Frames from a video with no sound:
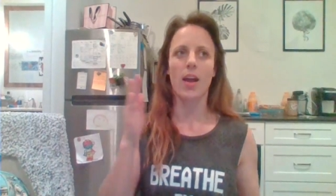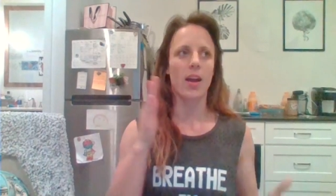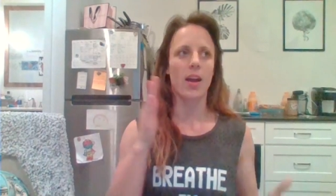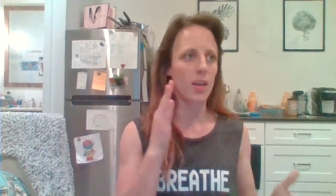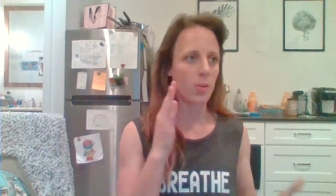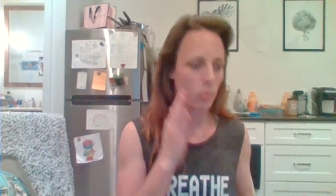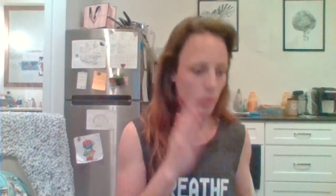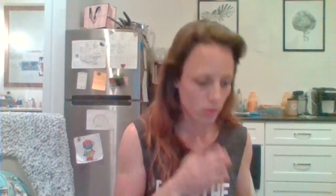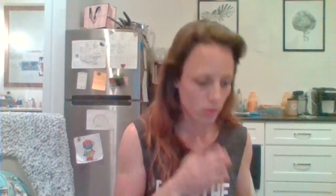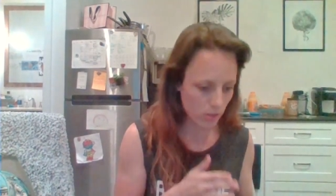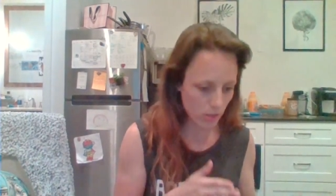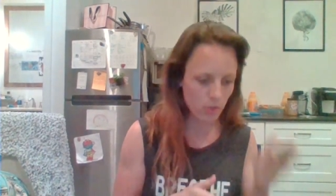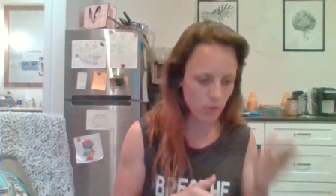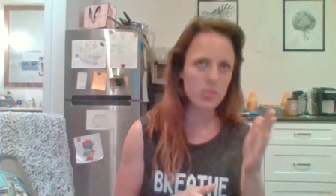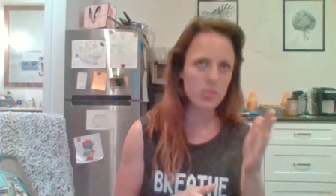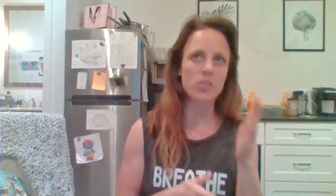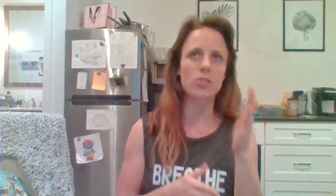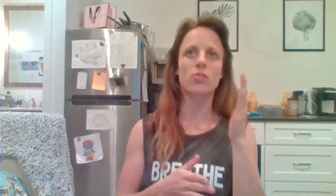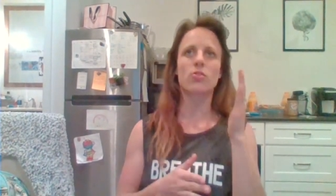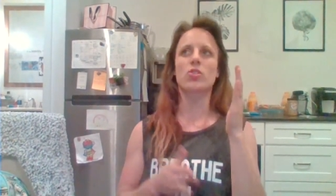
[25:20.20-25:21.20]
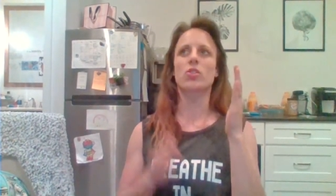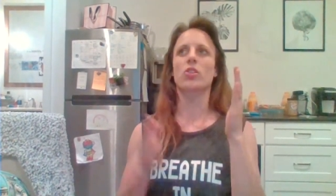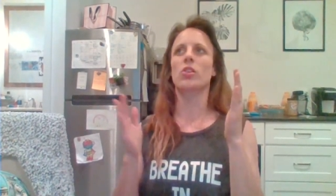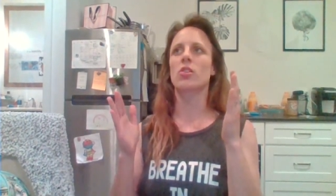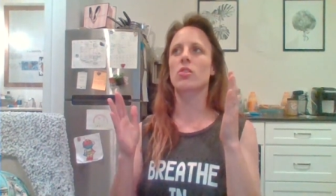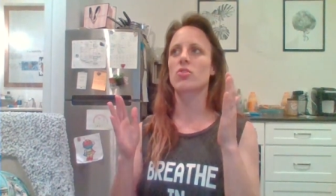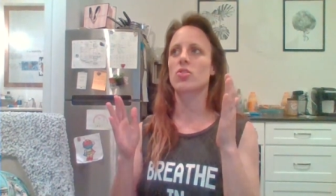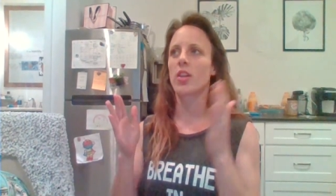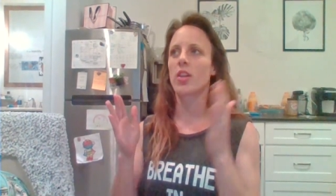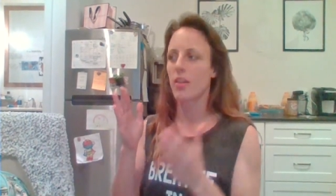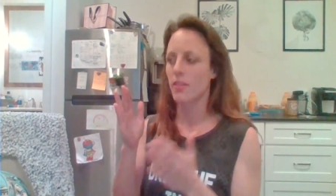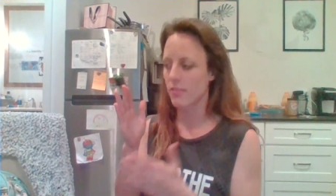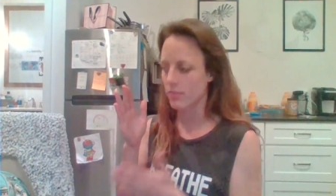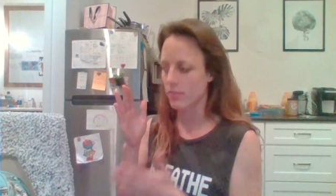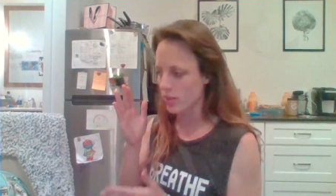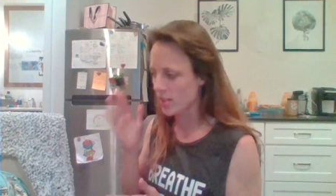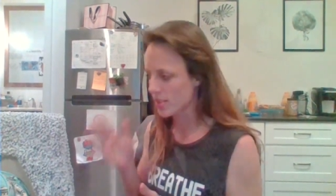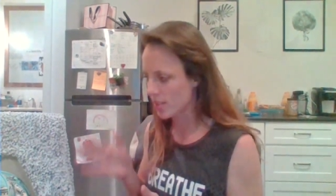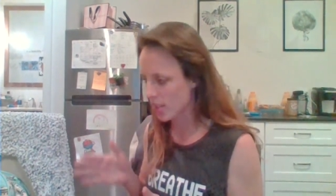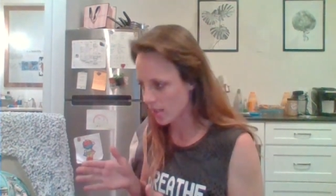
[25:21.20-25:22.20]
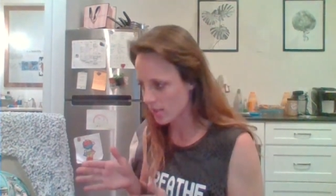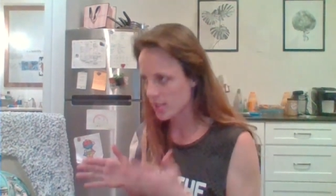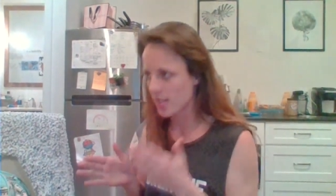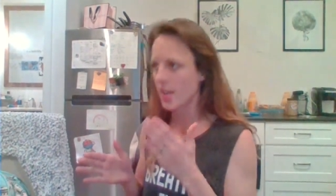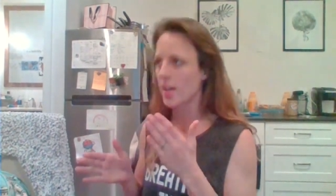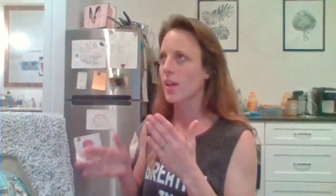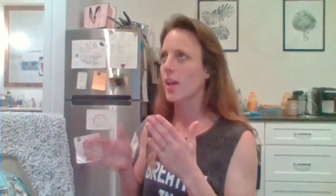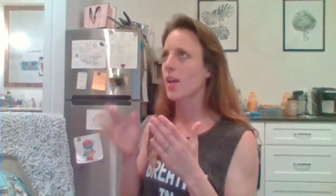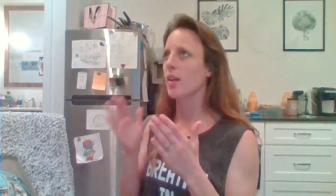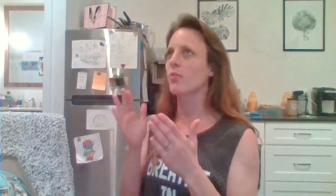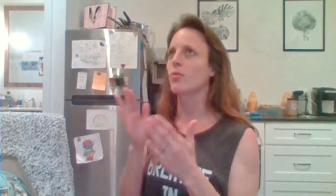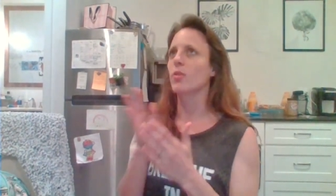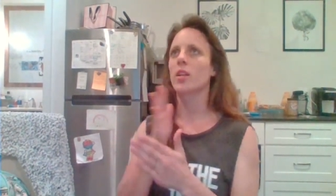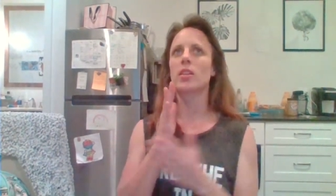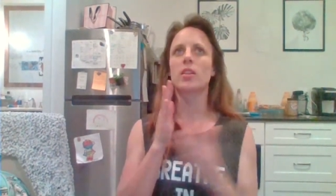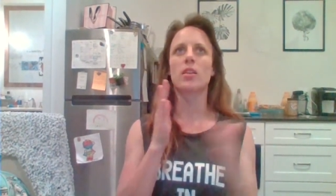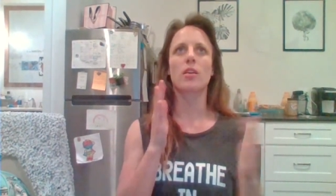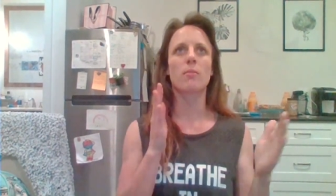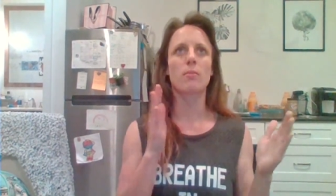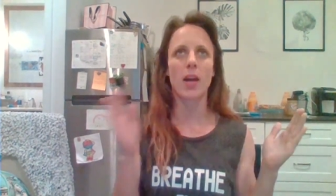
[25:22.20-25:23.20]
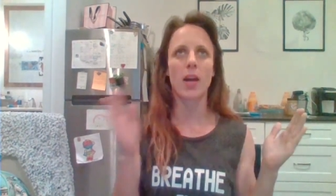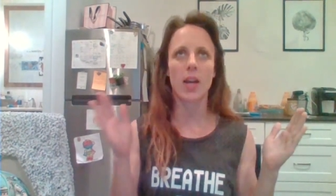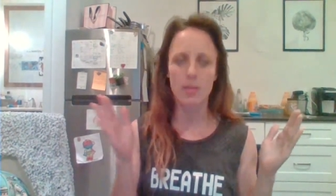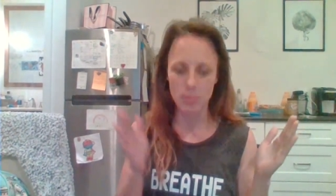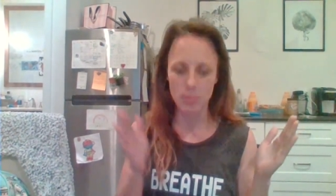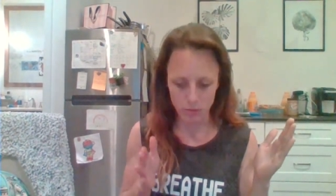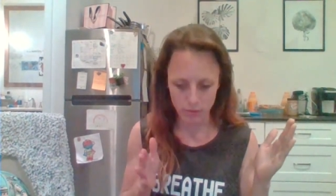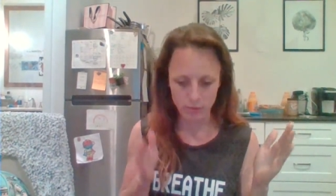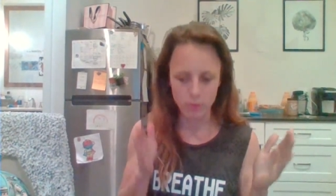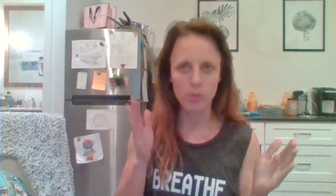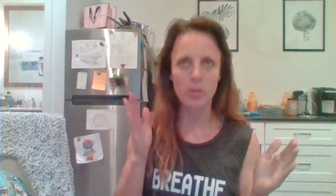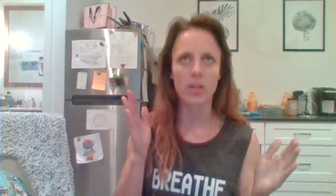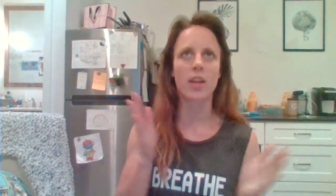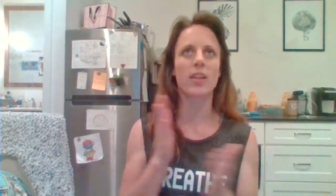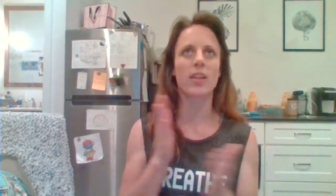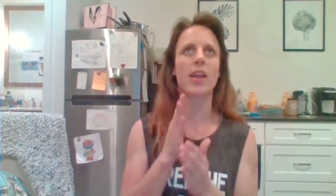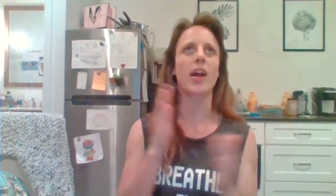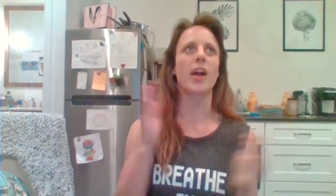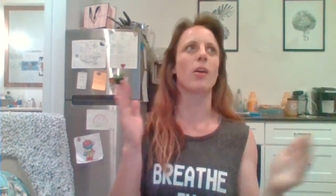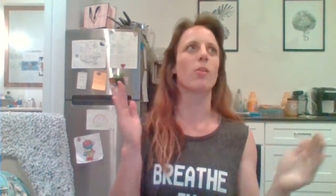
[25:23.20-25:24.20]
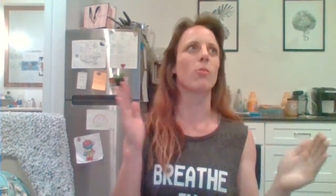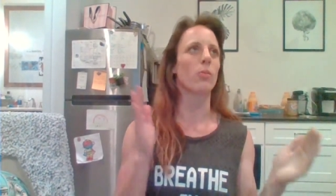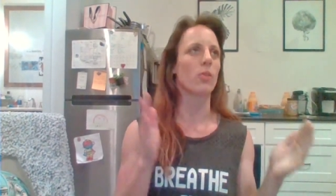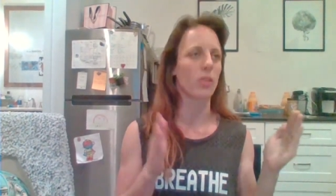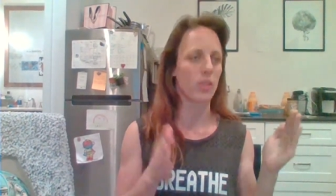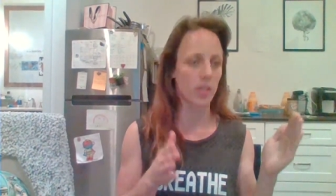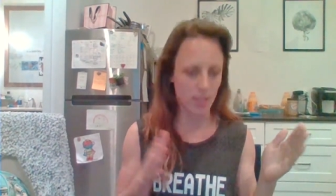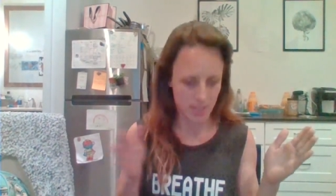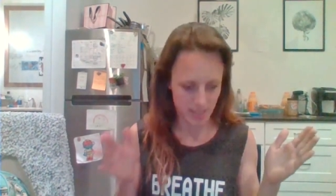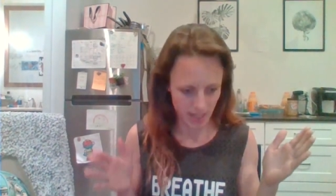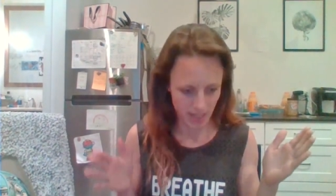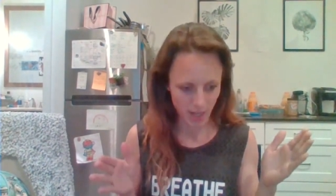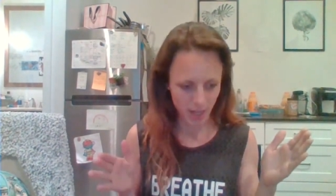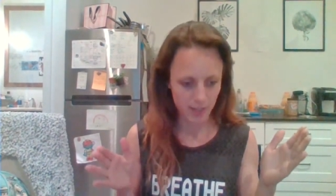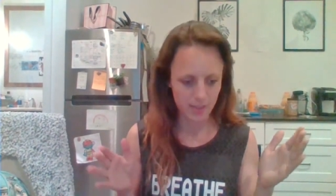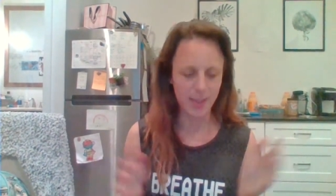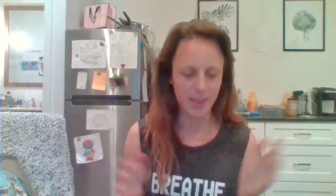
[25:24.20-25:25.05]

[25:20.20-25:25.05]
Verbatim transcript: I will go to church every Sunday and read the Bible for an hour a day.